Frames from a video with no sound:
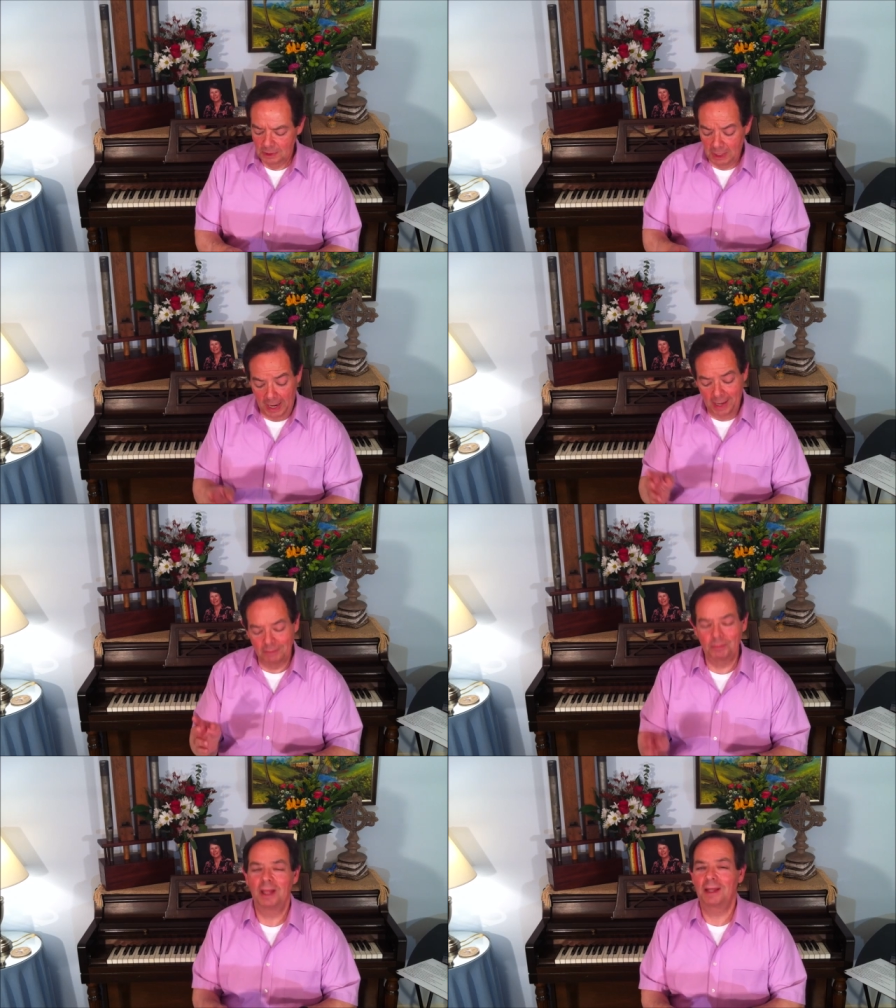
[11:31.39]

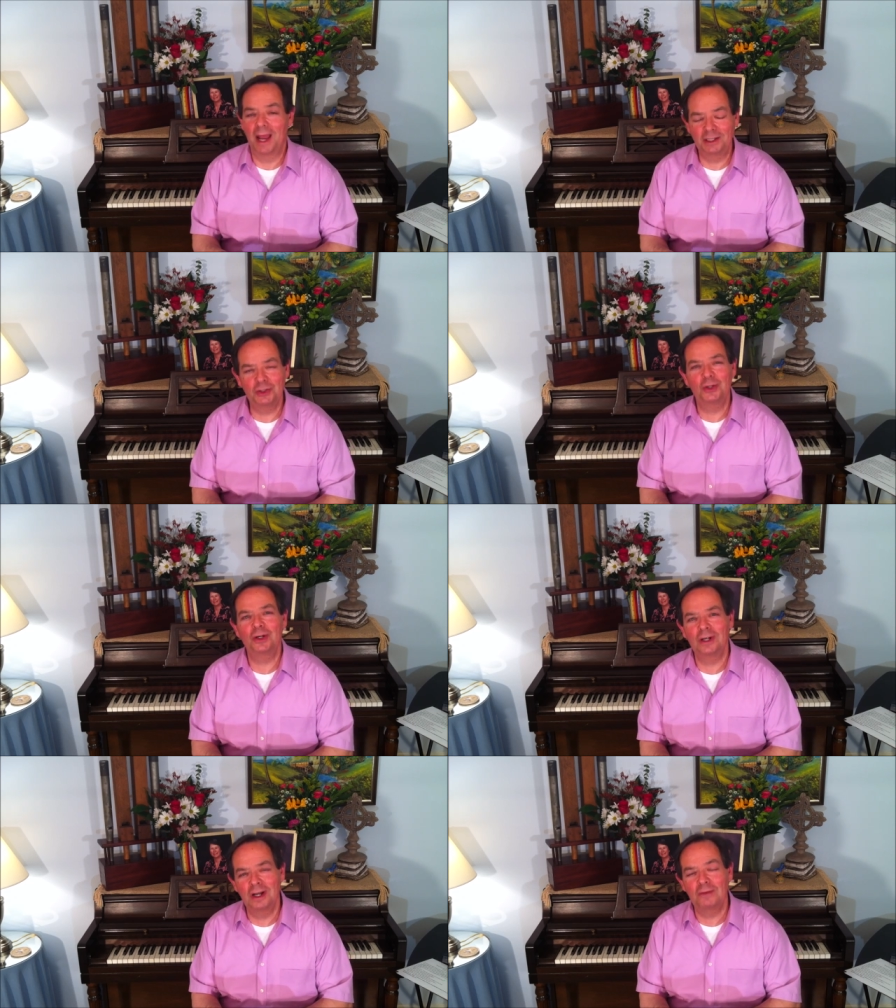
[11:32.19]
Yeah, that's
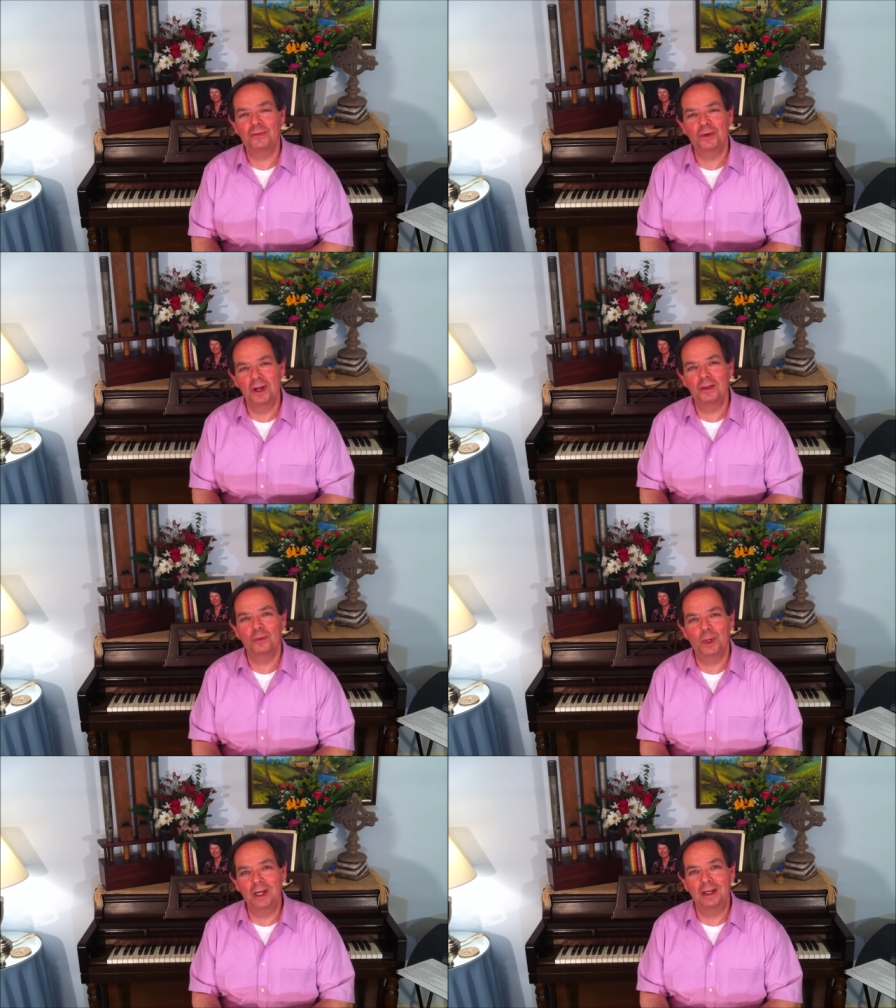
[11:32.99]
good enough for
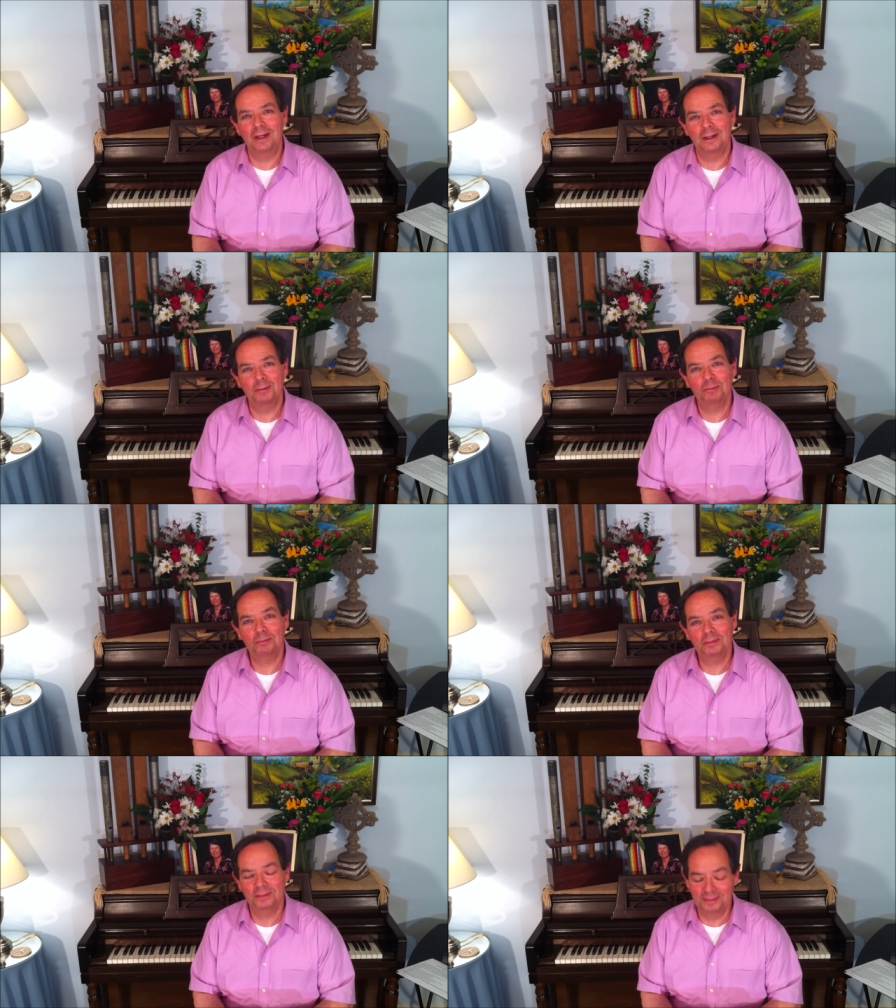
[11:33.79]
another week.
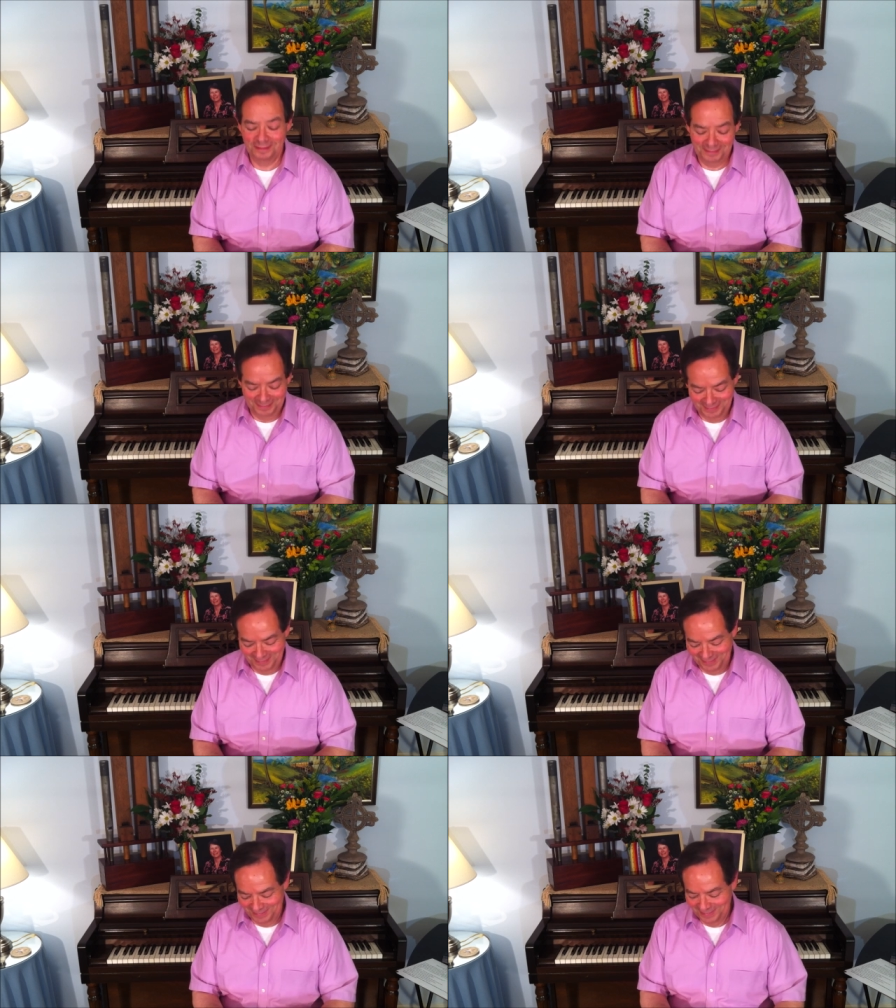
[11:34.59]

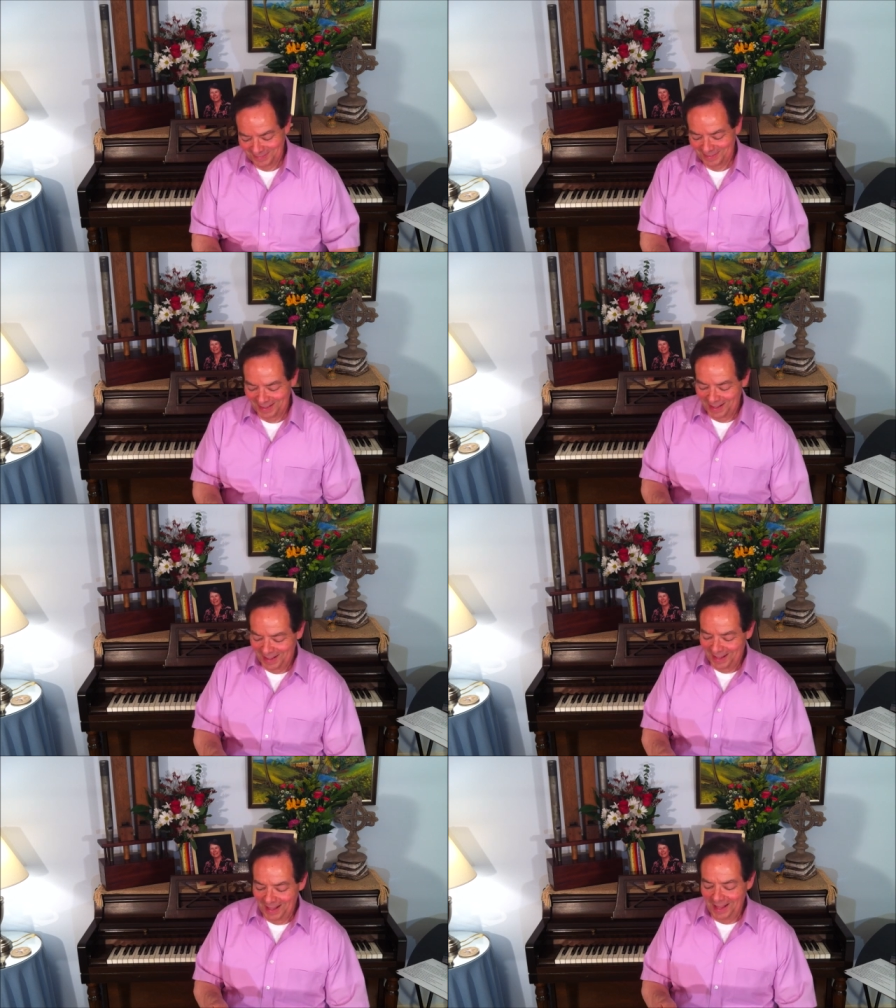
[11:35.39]

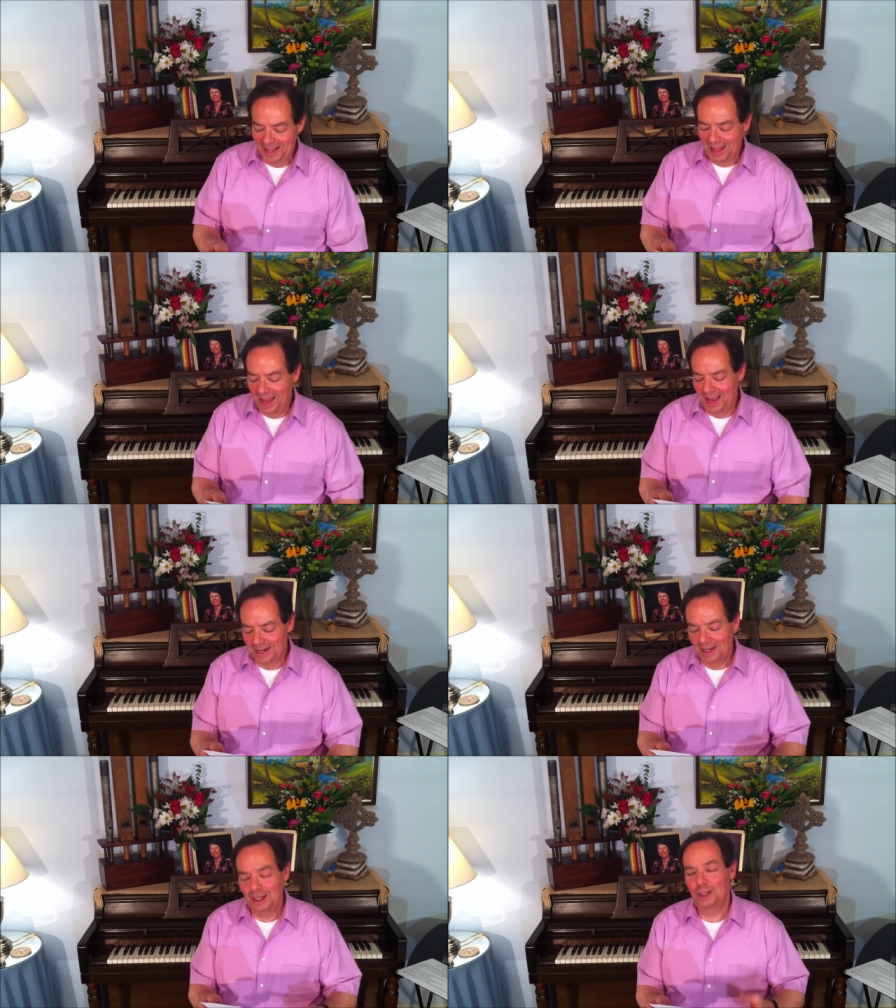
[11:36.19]

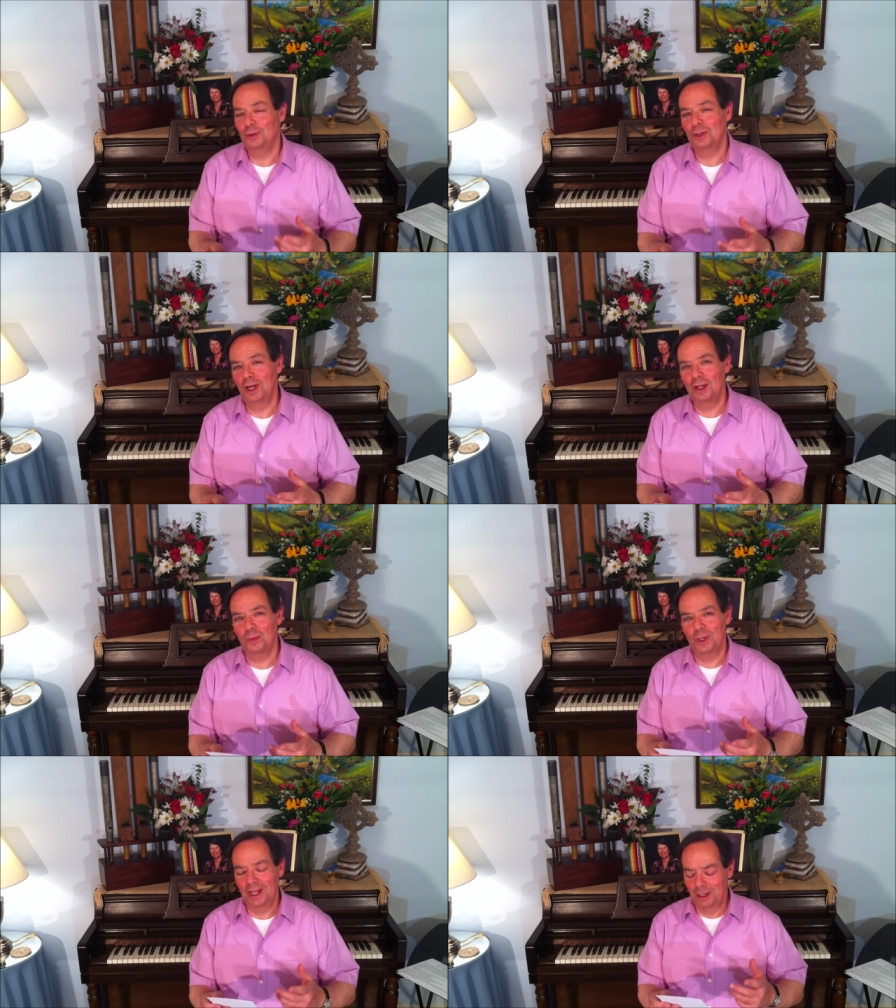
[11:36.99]
And here's
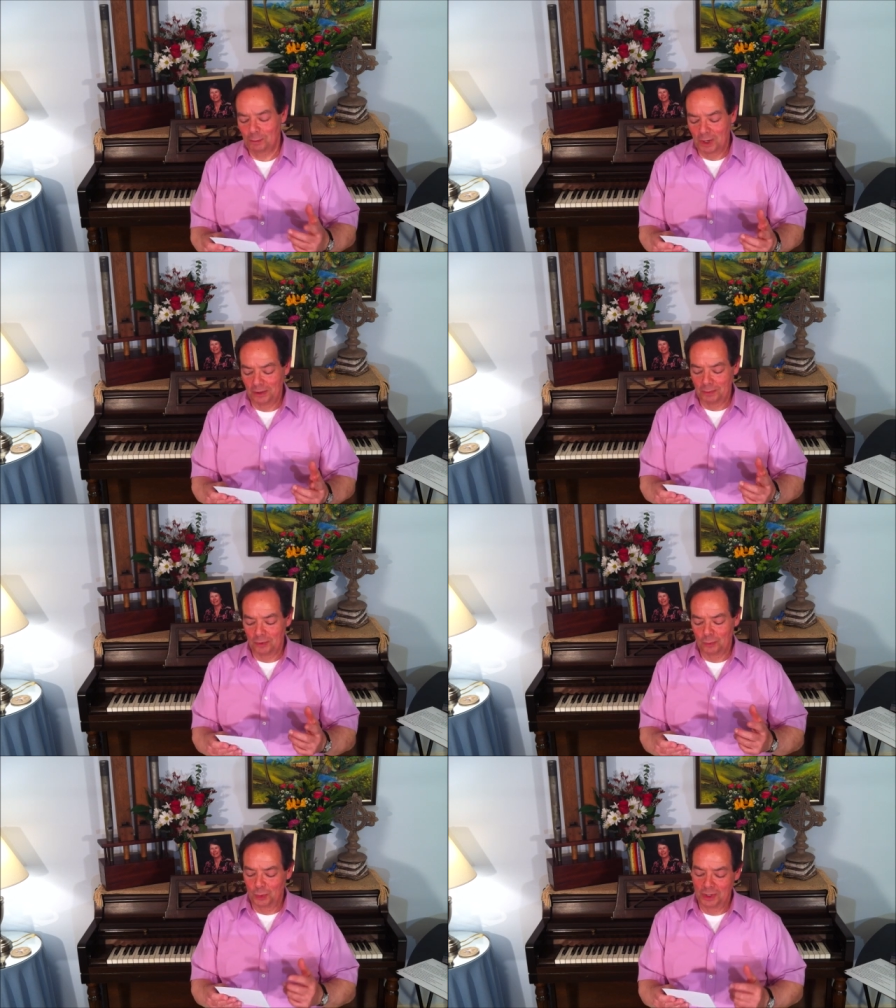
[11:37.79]
another one that a
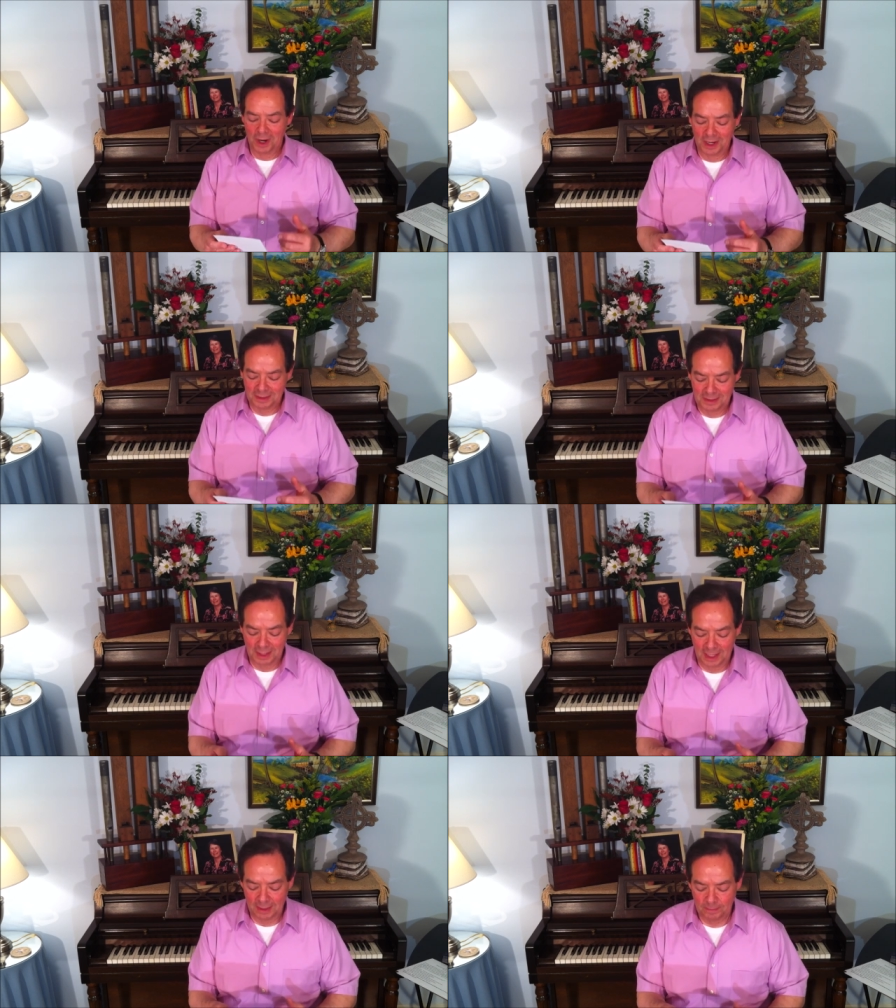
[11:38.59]
mother would not
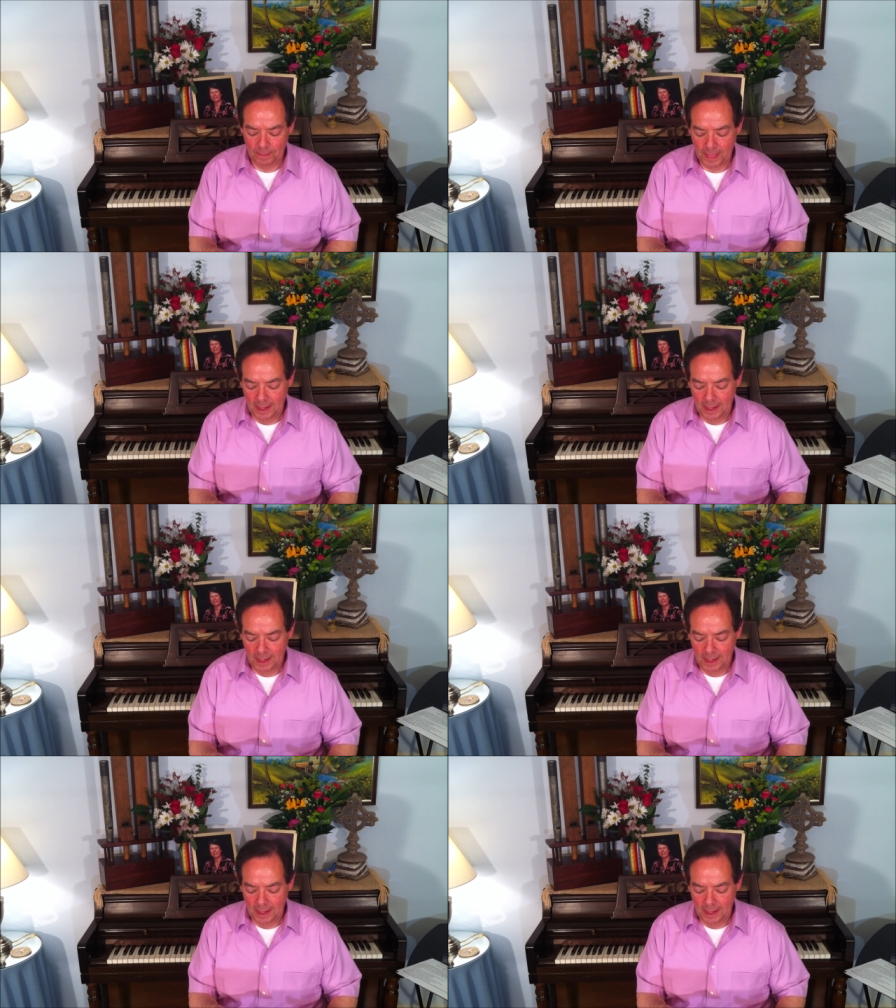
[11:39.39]
say.